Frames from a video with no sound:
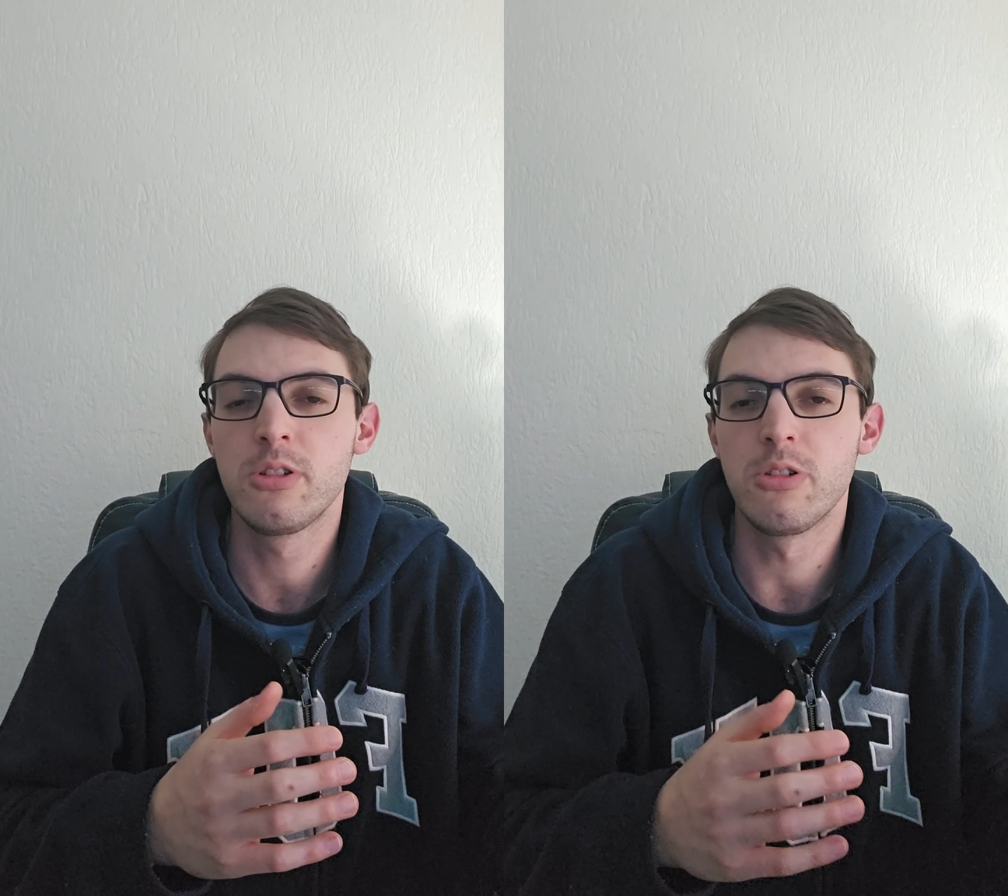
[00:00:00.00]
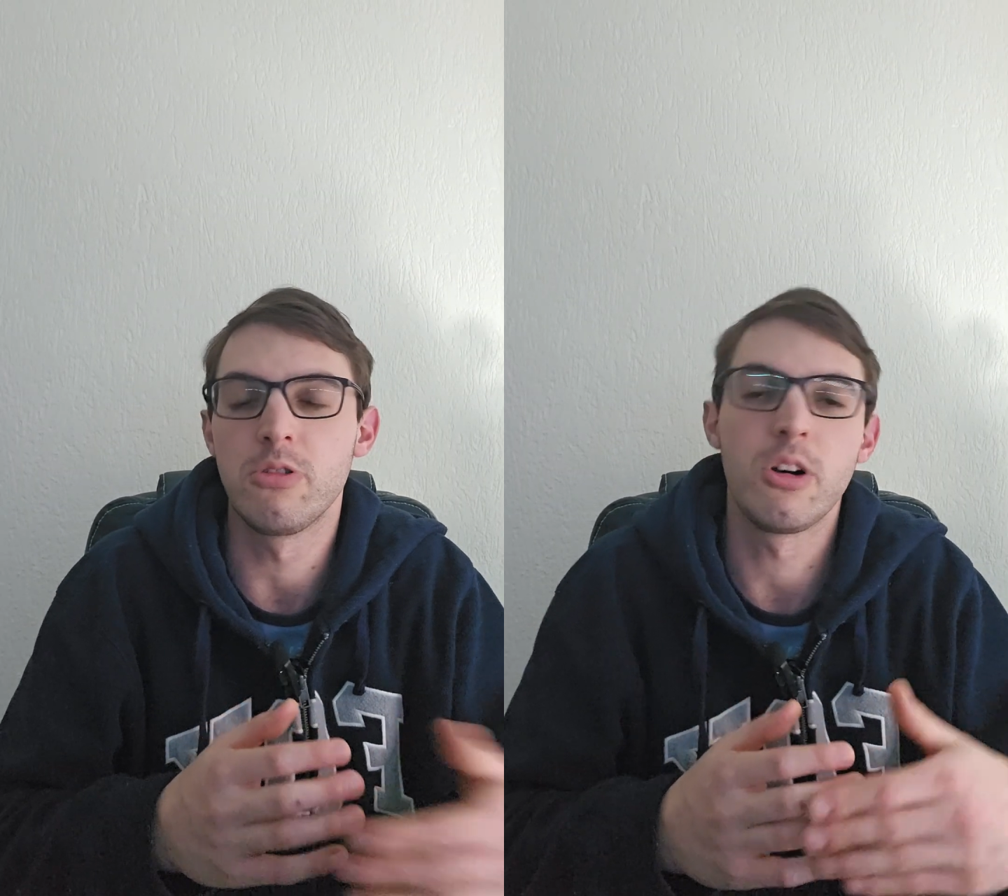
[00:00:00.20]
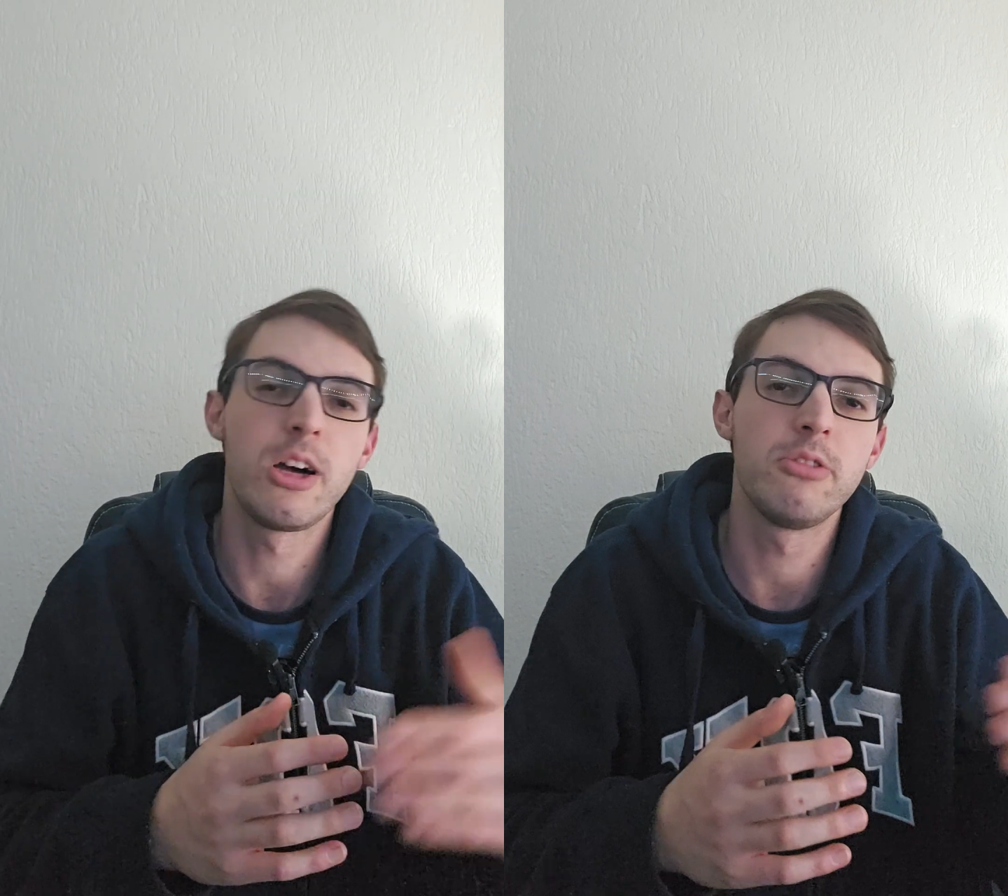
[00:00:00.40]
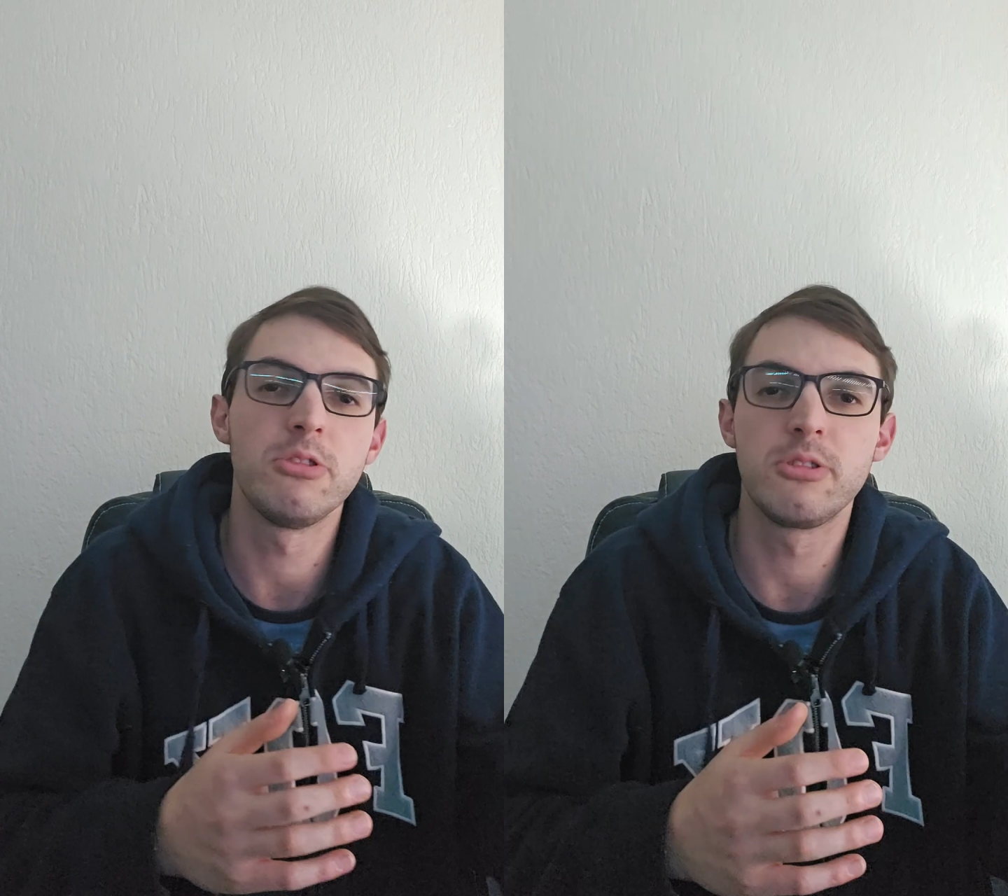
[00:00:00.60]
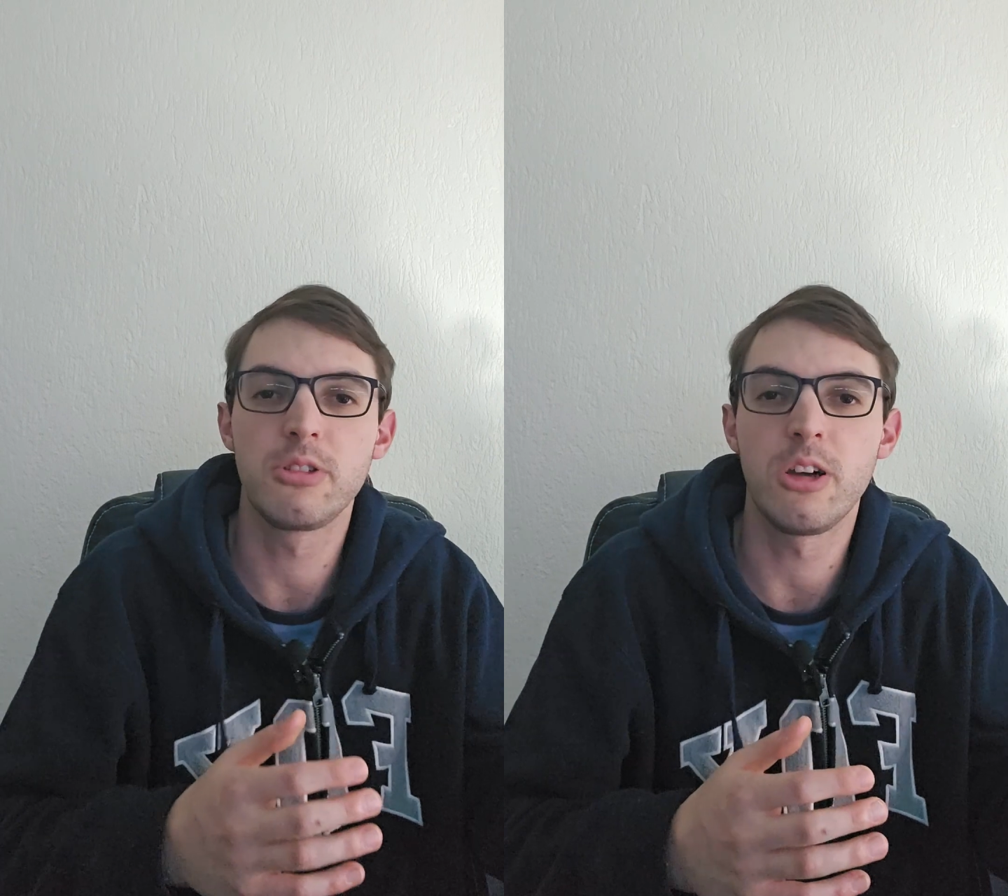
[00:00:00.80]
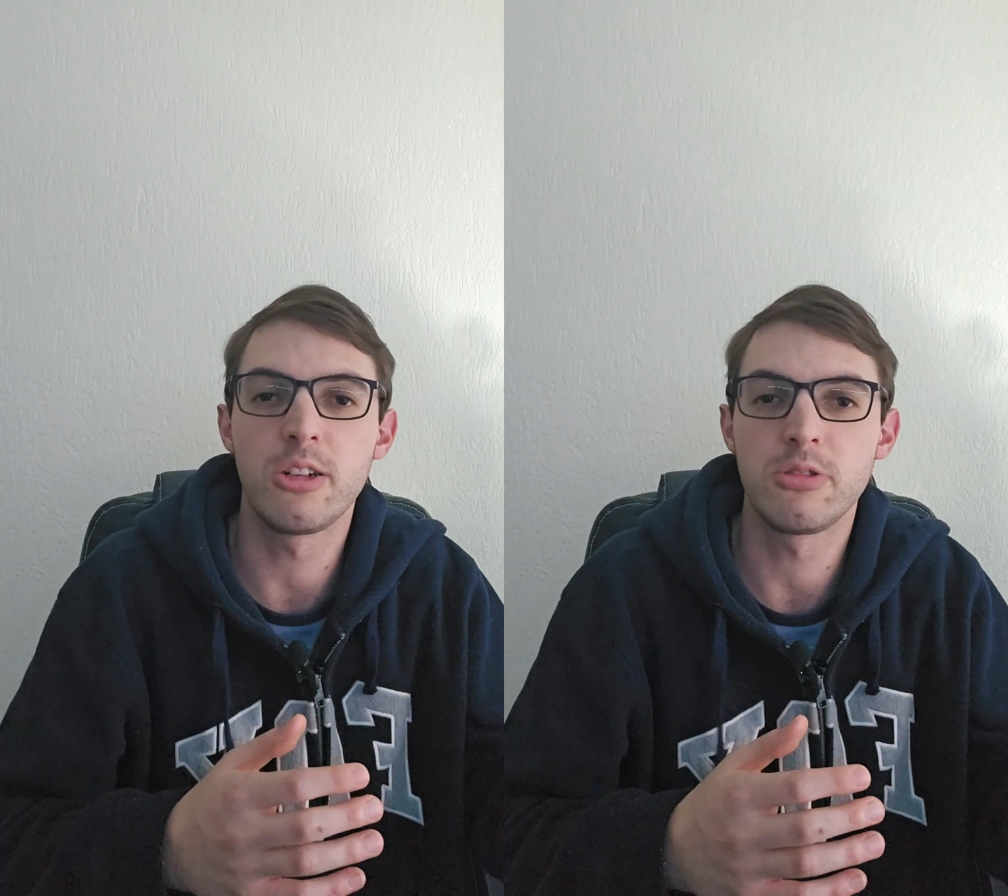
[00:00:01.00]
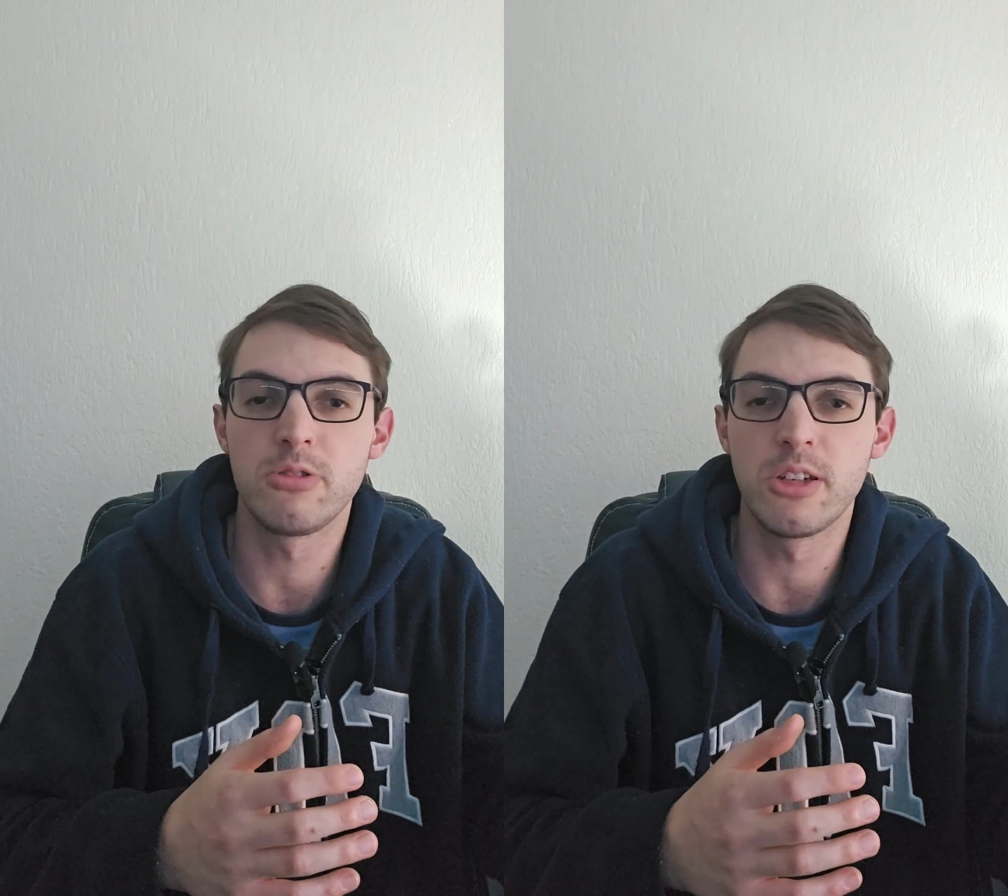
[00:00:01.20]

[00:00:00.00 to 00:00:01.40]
or how it got to